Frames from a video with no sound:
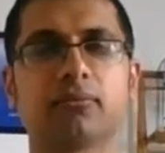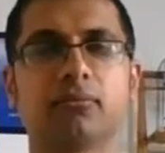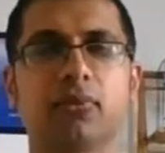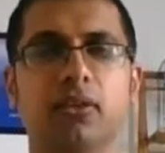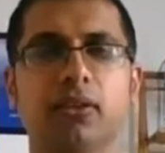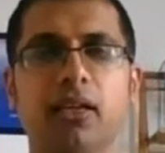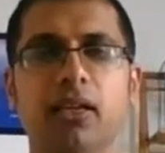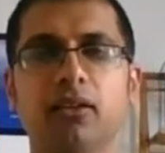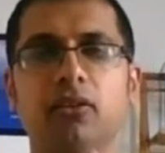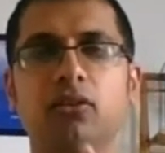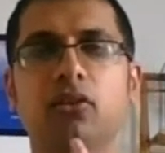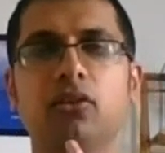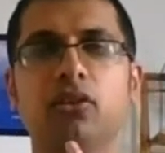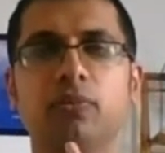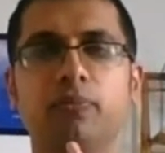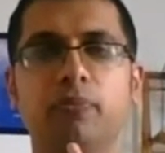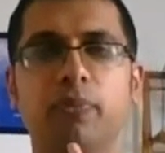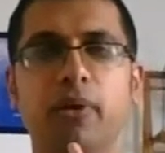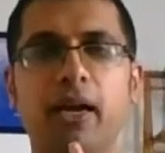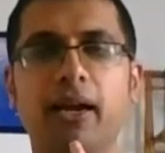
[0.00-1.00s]
The neck goes
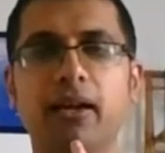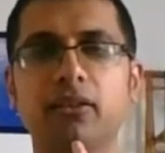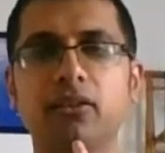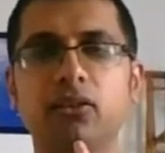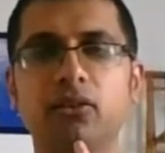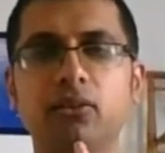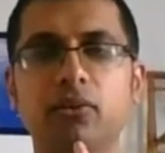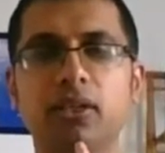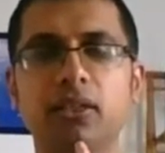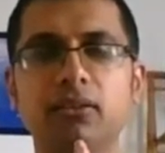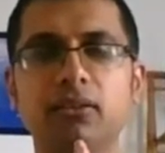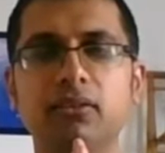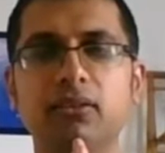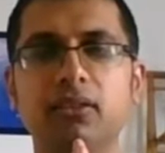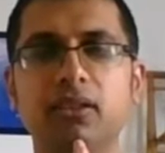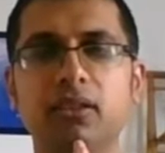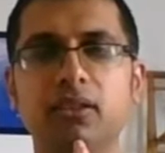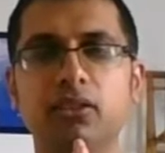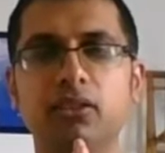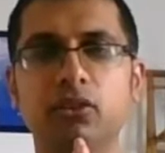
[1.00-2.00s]
back to its
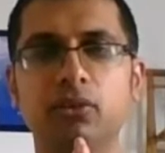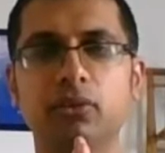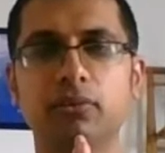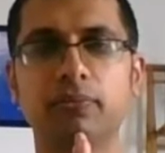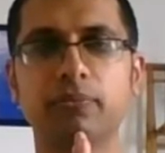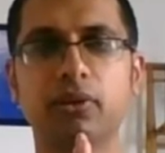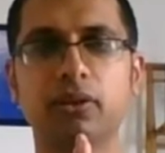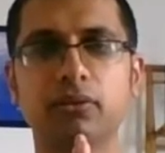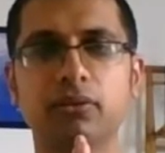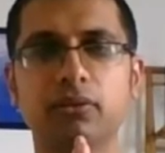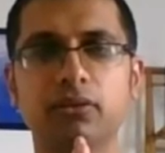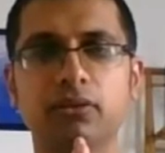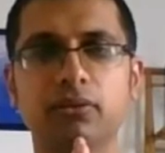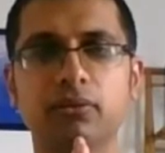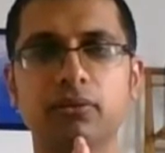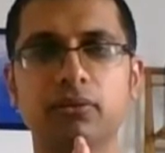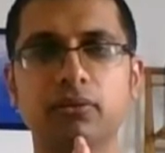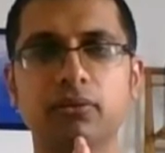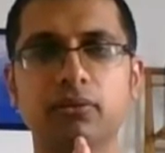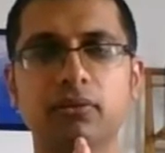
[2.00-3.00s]
initial
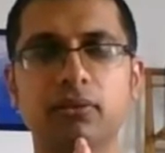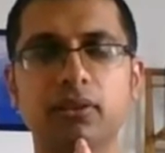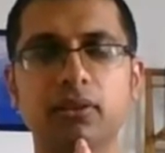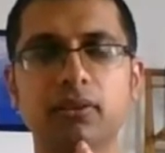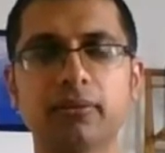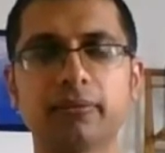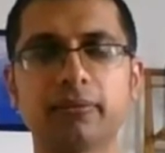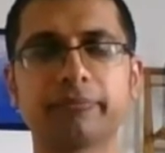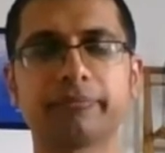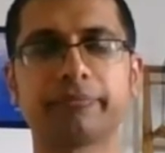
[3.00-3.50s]
position, all right?